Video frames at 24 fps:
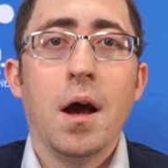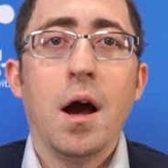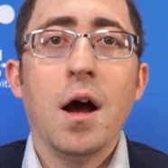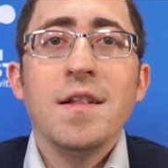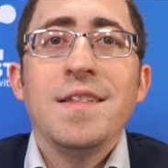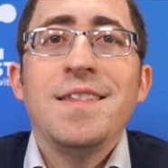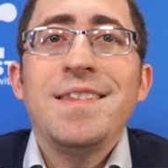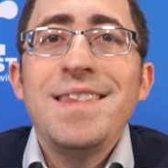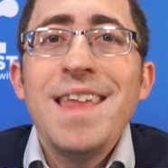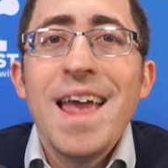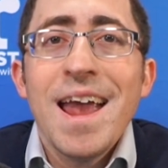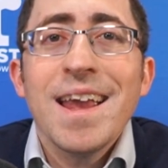A
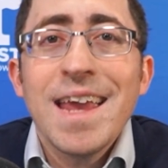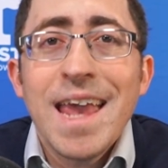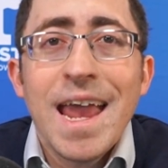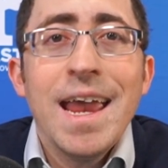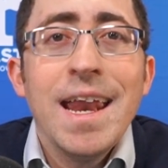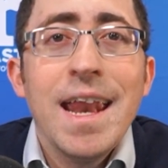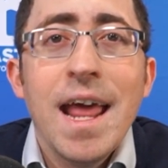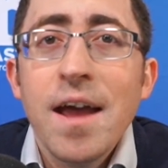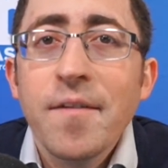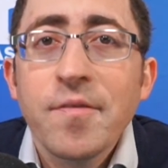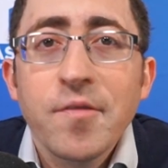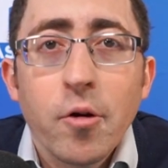
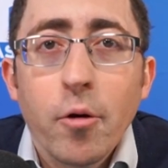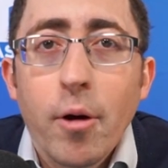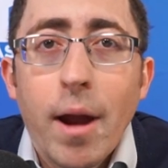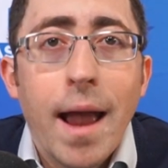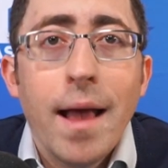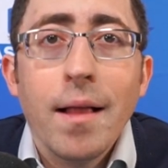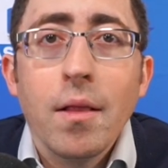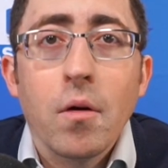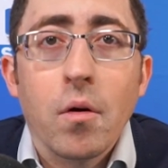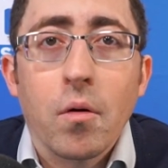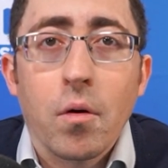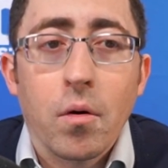decade after
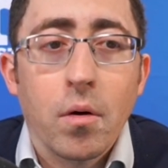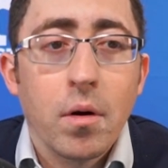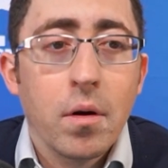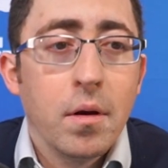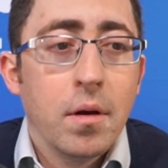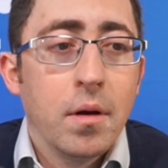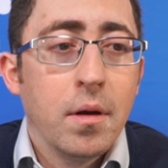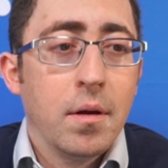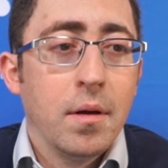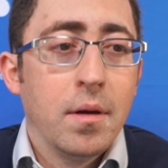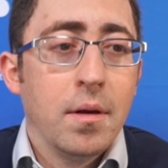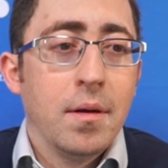Heller.
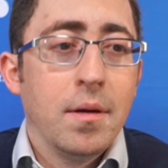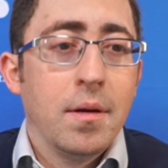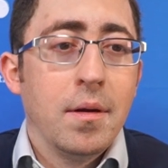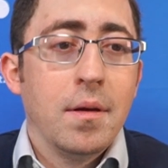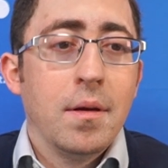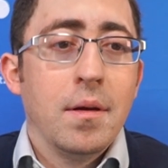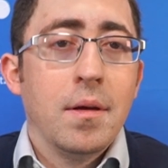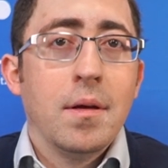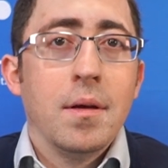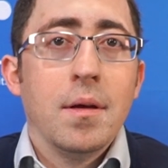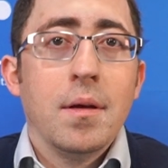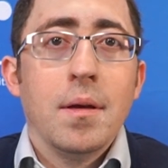
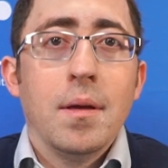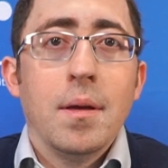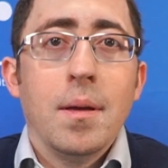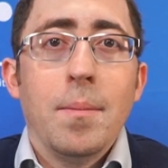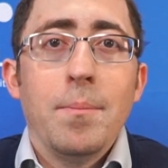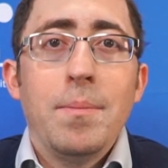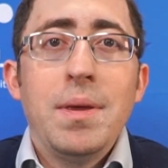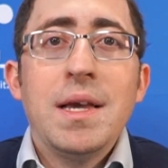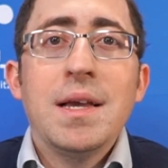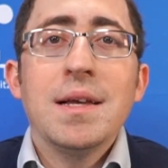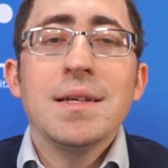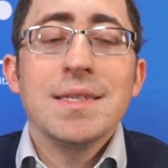
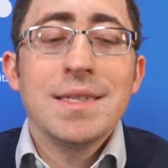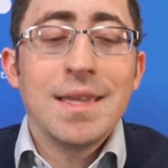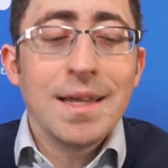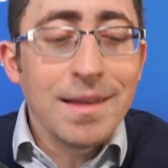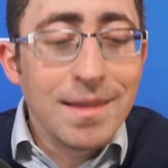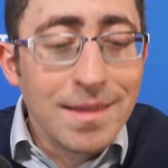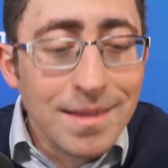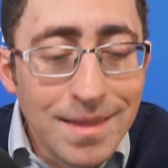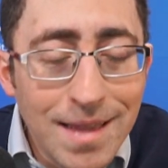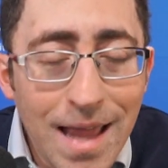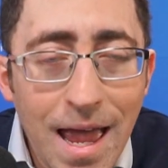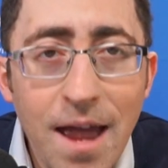Because the
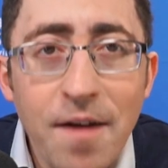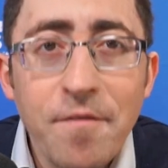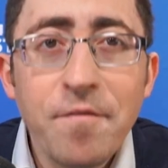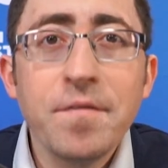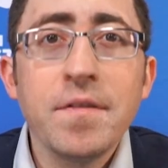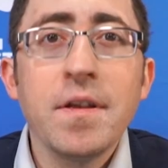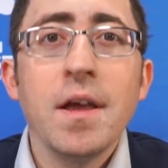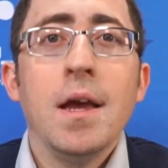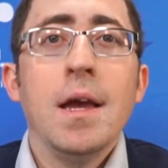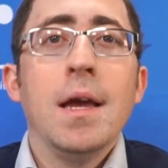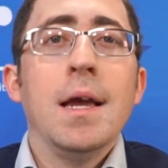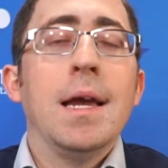
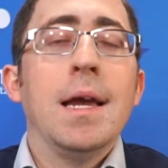left